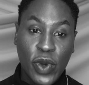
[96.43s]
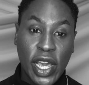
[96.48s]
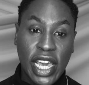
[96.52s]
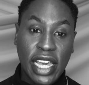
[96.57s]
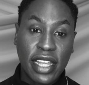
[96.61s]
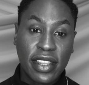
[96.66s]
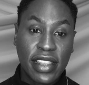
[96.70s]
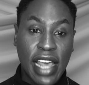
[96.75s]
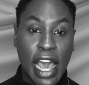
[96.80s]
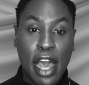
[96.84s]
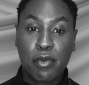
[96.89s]

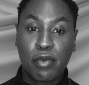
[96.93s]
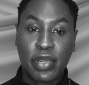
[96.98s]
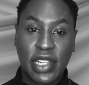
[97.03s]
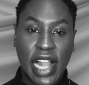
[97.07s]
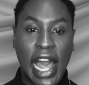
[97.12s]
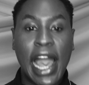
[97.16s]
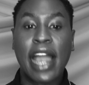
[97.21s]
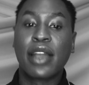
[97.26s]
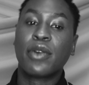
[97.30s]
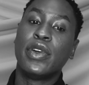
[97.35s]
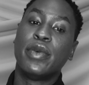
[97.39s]
way that
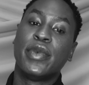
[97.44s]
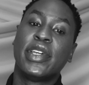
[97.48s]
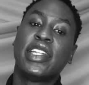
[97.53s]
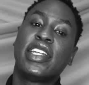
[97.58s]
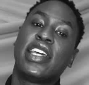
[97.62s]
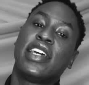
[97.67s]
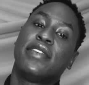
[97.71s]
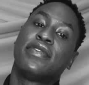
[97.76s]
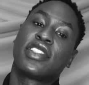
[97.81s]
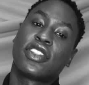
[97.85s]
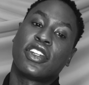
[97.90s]
black women
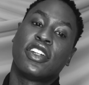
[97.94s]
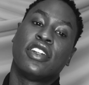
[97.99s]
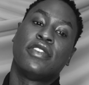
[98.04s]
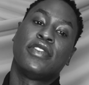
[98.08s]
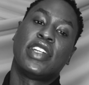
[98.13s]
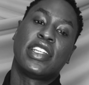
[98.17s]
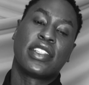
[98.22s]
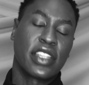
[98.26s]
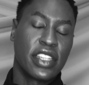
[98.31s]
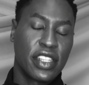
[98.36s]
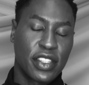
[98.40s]
have
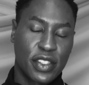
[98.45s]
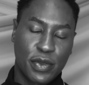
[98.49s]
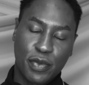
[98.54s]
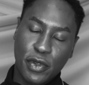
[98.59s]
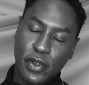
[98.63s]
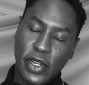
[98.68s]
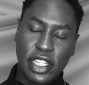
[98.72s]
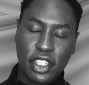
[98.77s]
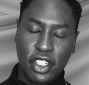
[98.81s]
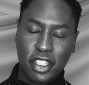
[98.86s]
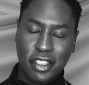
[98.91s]
served as
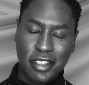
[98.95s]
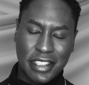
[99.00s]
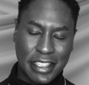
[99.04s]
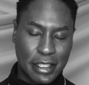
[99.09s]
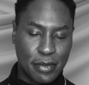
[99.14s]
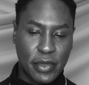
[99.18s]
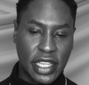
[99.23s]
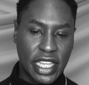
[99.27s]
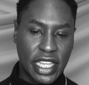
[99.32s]
inspiration to